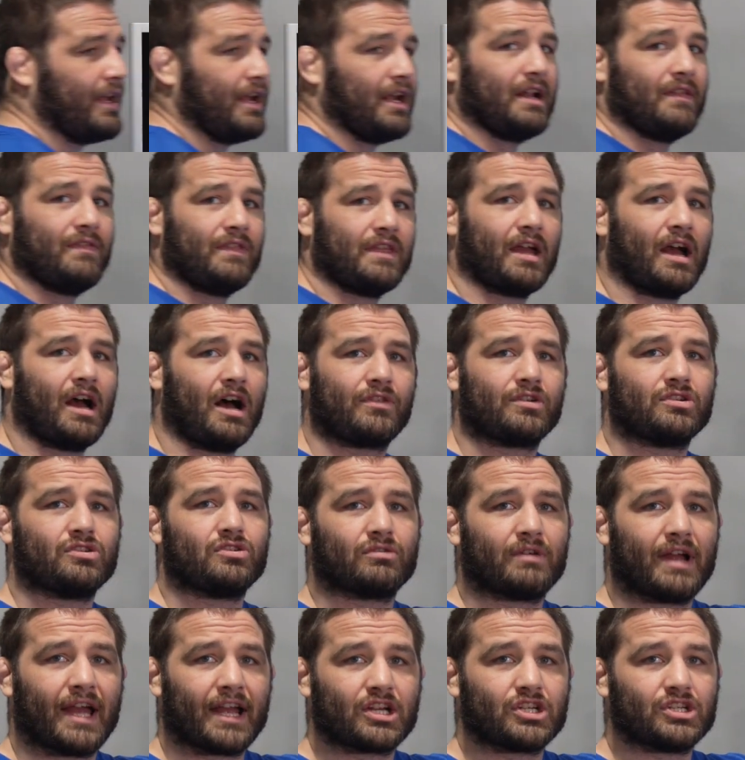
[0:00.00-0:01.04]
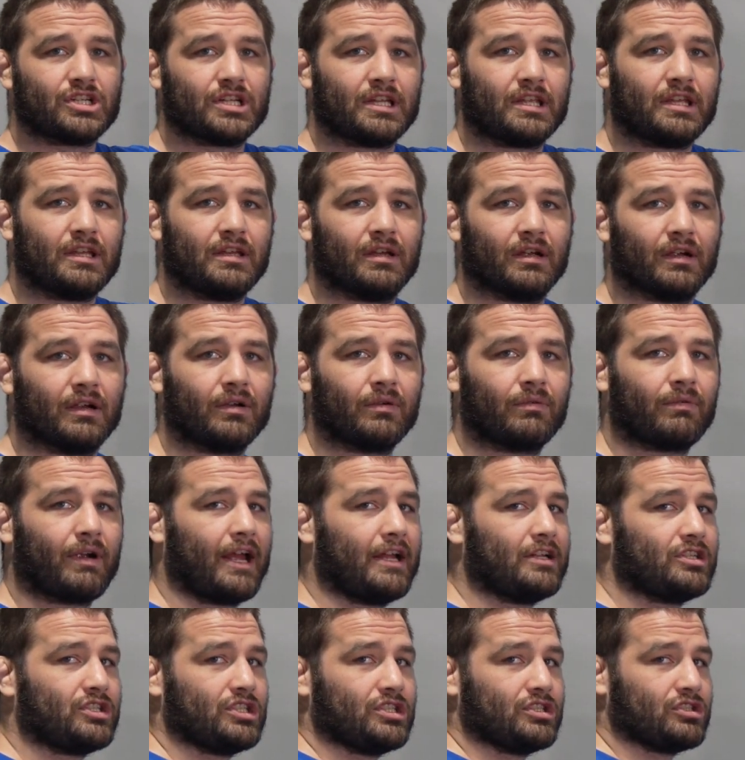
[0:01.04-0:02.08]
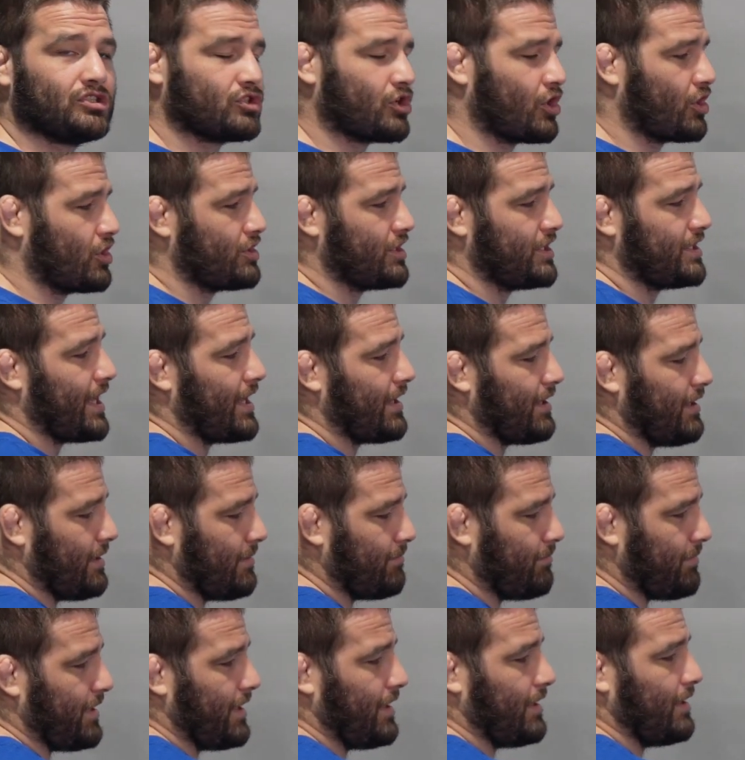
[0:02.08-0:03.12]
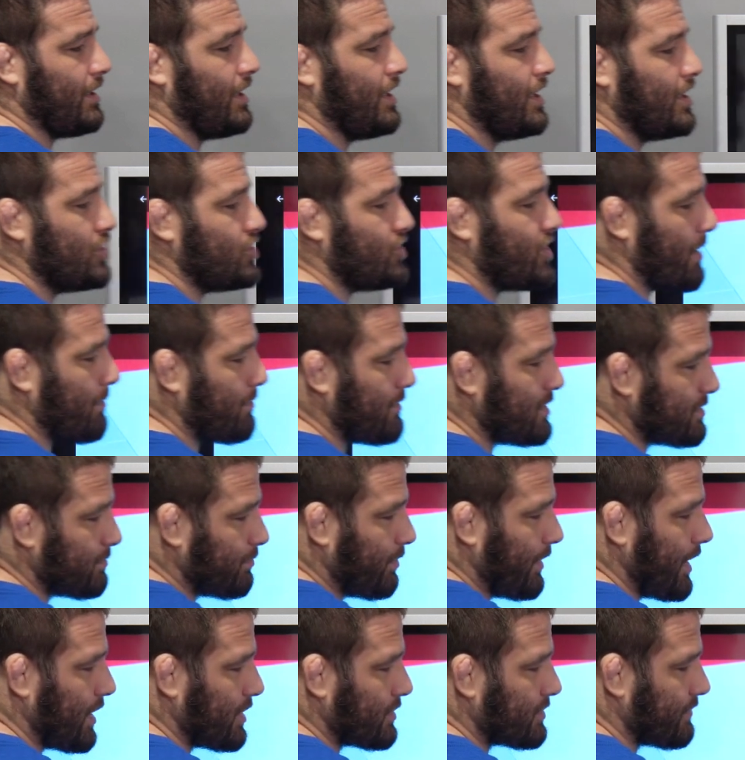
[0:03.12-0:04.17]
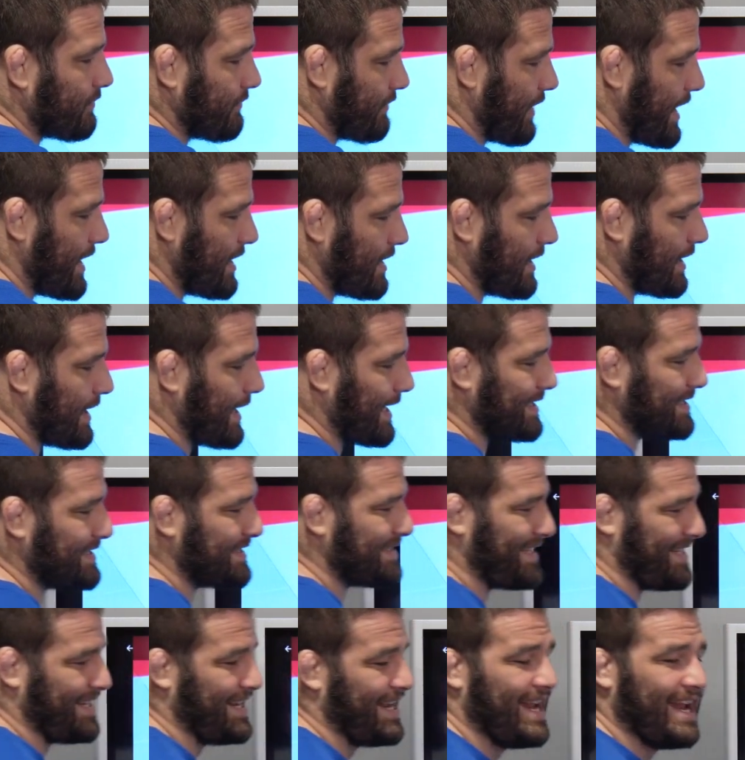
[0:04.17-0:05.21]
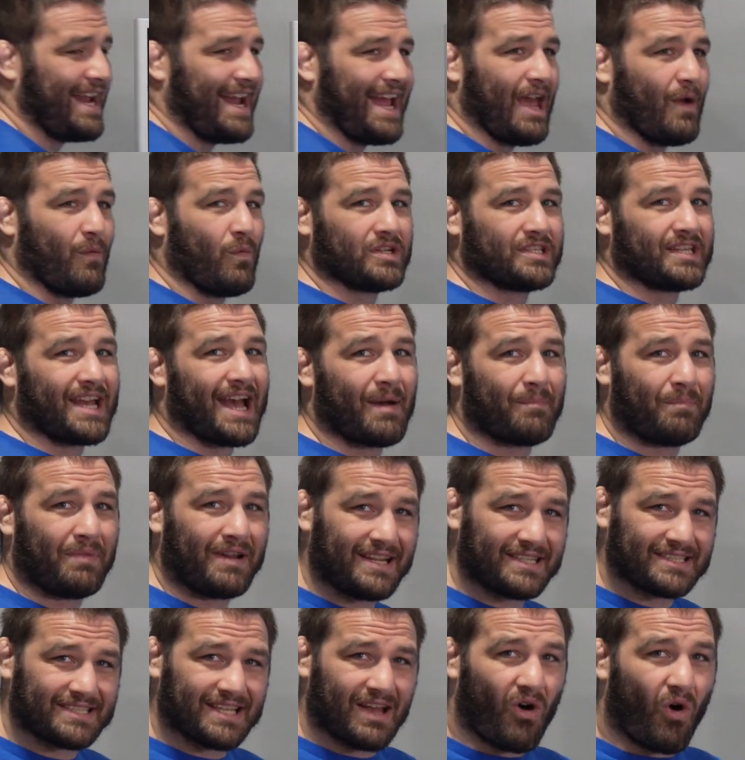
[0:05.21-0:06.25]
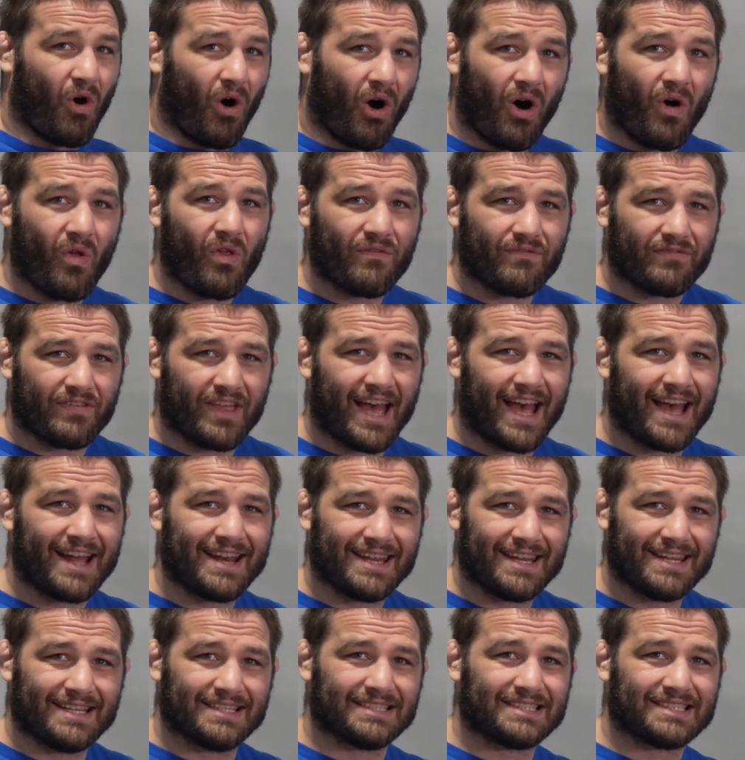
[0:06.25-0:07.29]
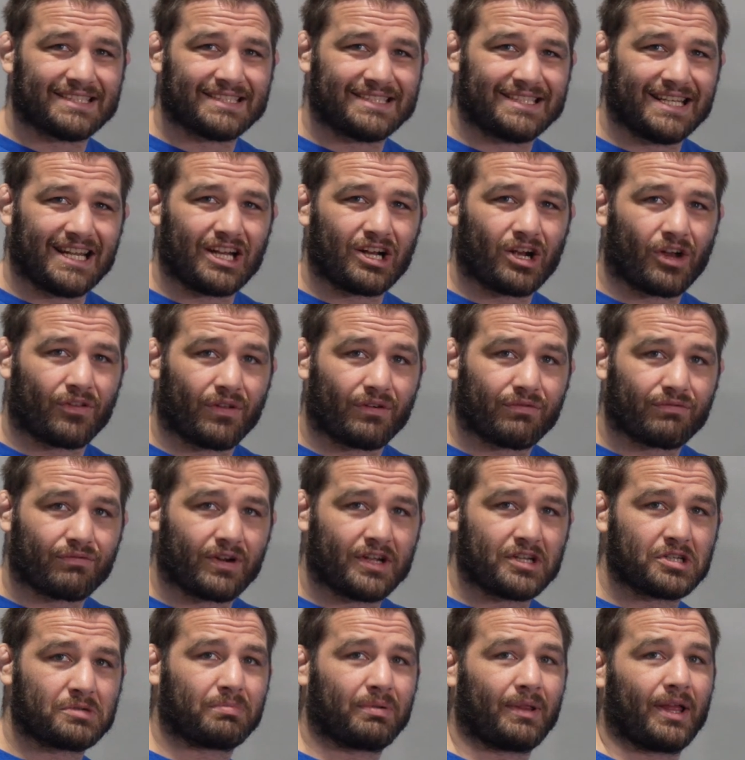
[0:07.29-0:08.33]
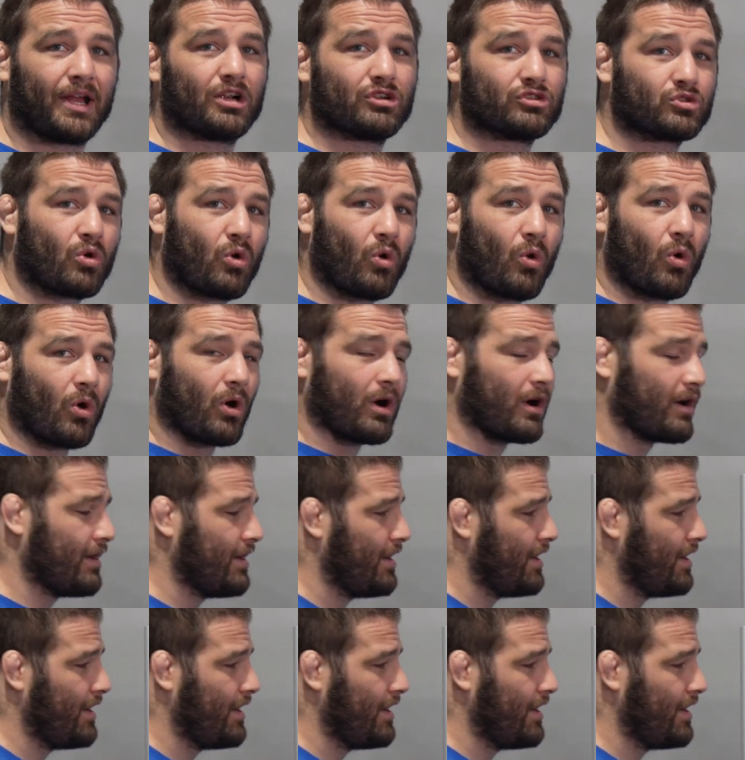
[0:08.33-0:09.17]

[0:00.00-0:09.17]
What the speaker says: in the other direction here, right? She's turning that hip in. Japanese player is fighting against it. And what's happening is that all of that is sitting on the French player's core